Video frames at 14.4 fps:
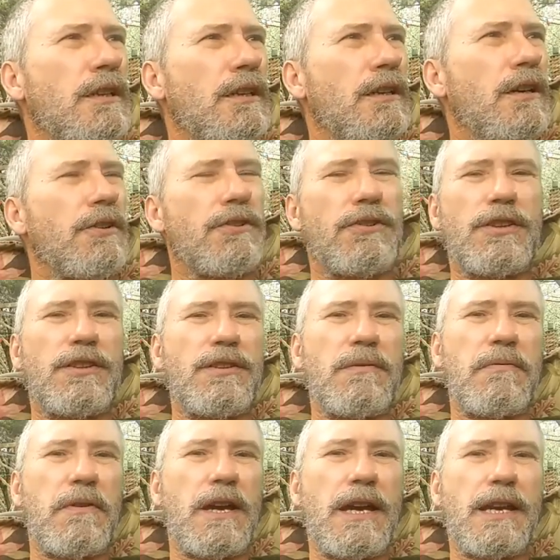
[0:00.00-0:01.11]
uh, other than
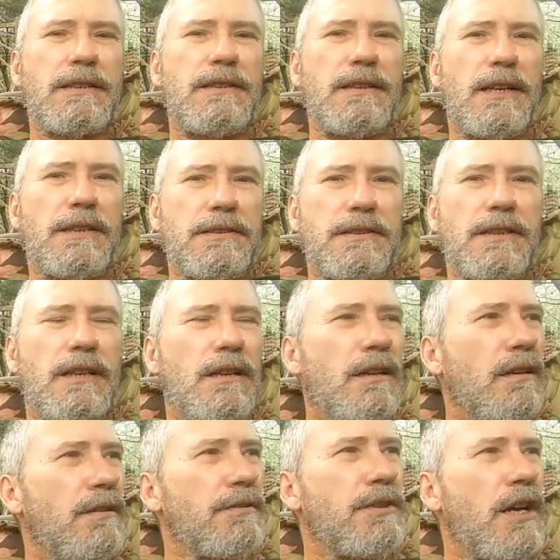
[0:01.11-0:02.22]
the fact that
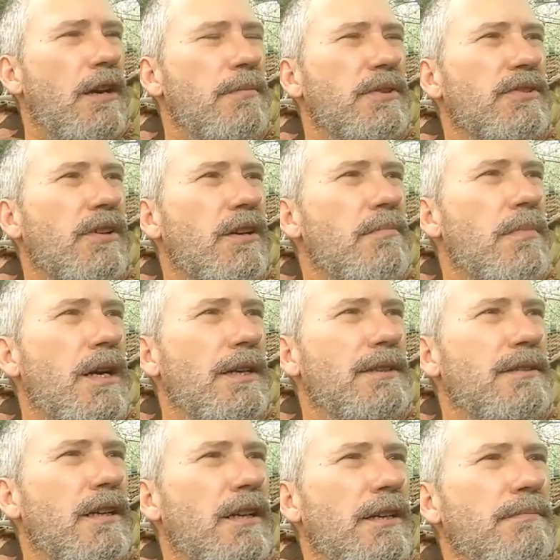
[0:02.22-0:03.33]
uh, time is on my
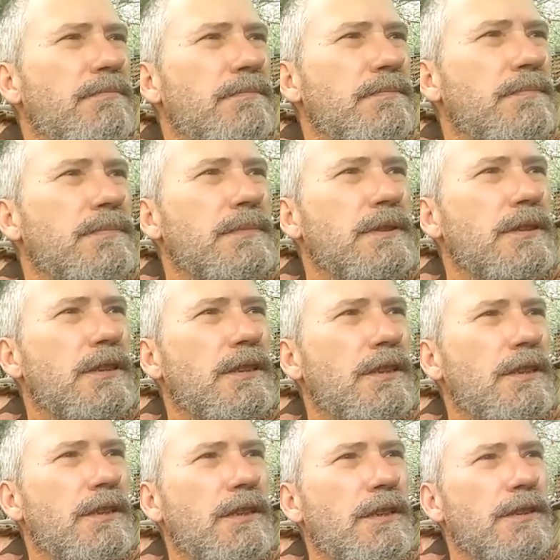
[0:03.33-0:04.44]
side.
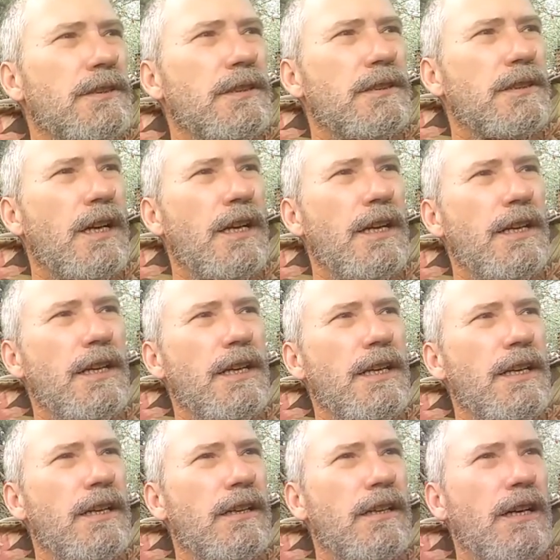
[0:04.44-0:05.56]
Uh,
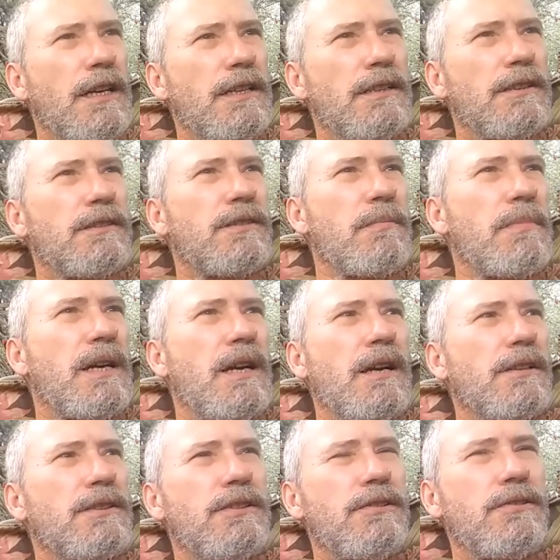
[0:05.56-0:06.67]
society uh, is
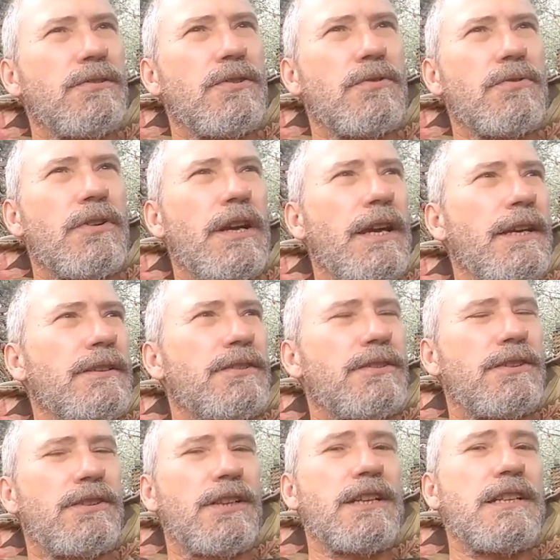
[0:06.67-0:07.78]
about to create
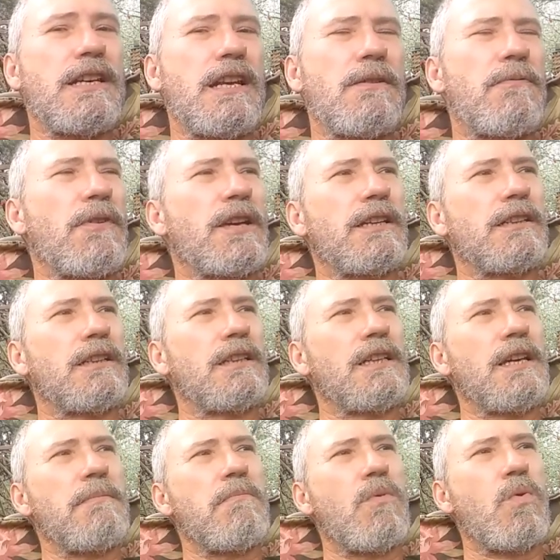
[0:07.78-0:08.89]

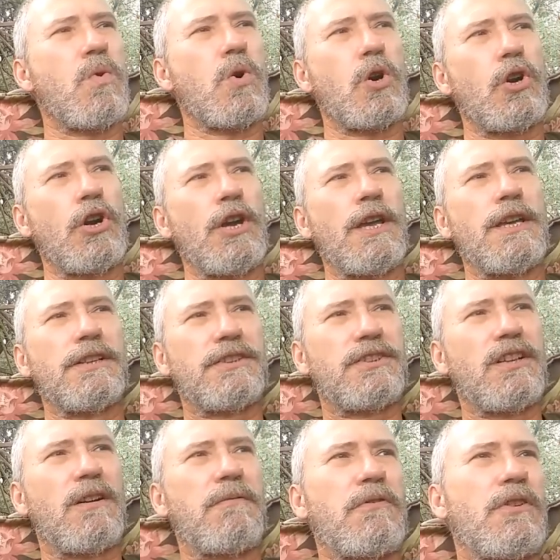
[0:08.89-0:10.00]
significantly more
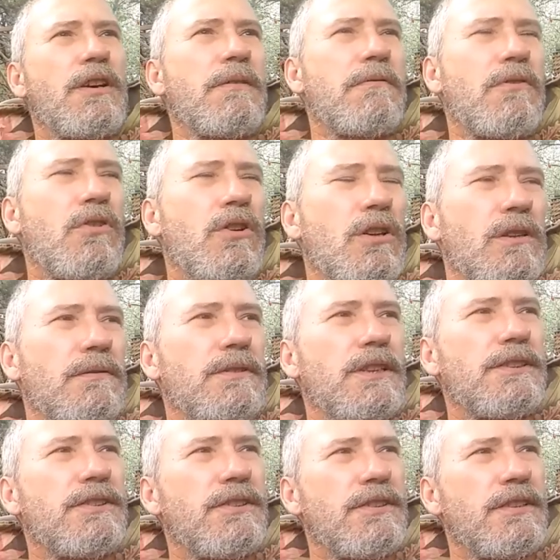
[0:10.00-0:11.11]
suffering for all of
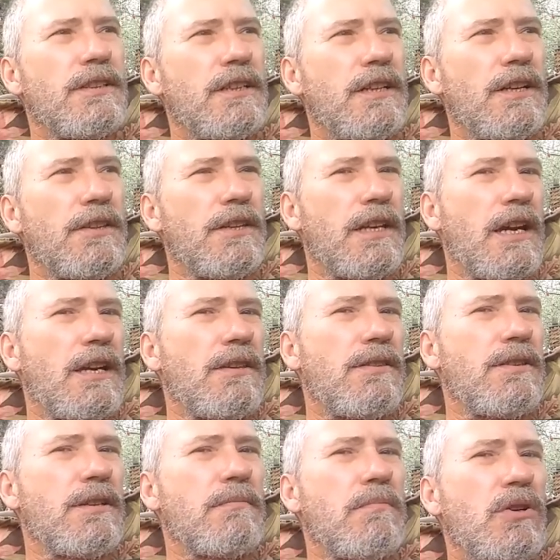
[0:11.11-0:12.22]
us uh, than I
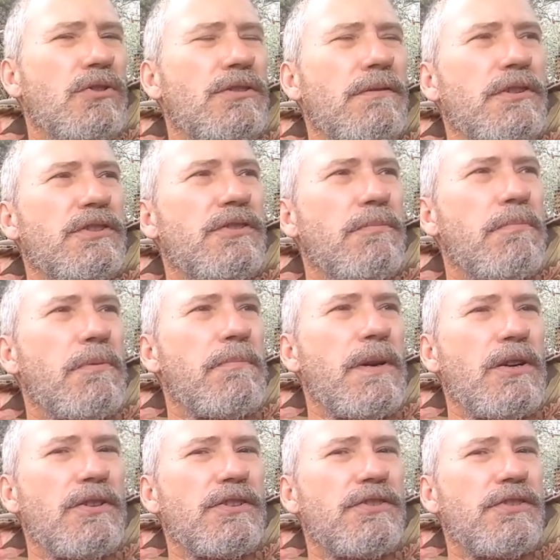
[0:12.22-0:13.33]
think most of us are
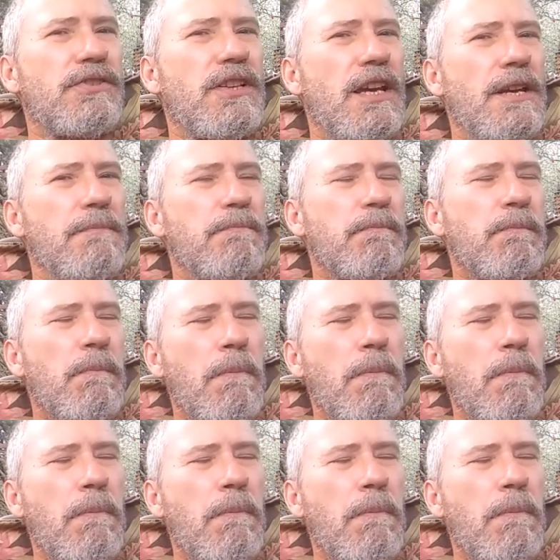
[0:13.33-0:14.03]
prepared to sustain.